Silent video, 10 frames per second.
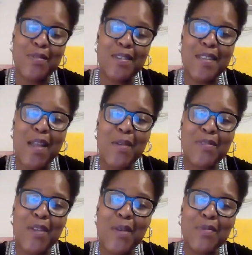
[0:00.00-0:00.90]
You know,
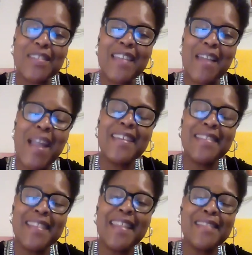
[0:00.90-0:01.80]
so you know
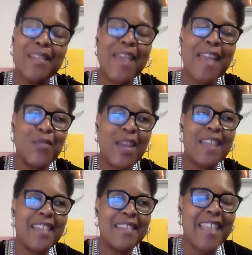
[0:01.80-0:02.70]
anything that you know that translates